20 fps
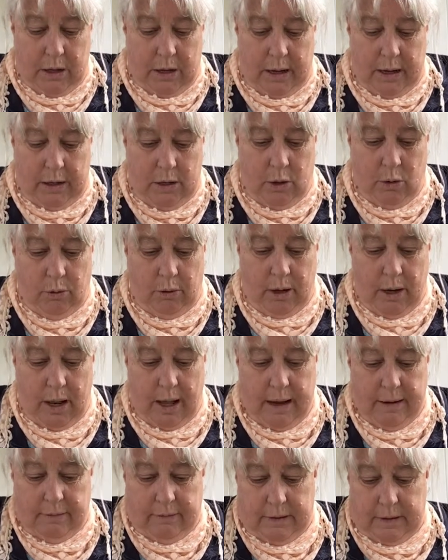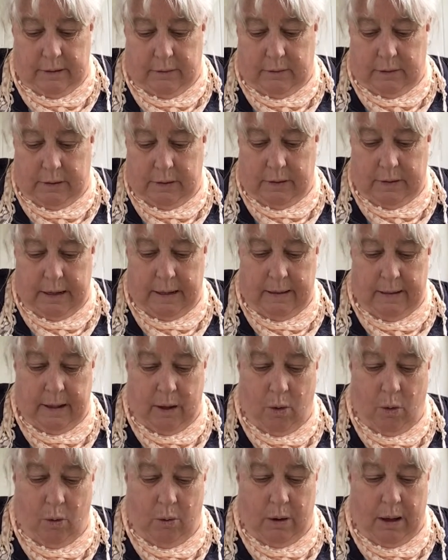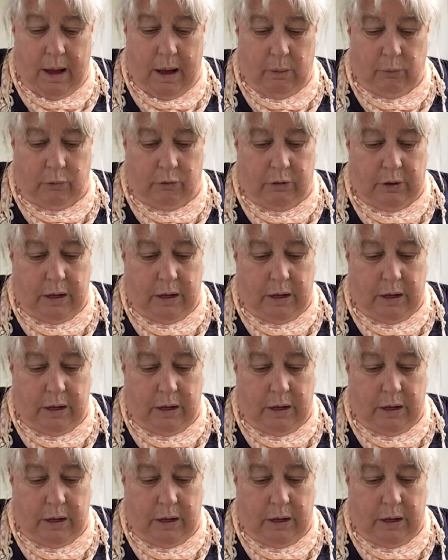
and utilize it in the whole house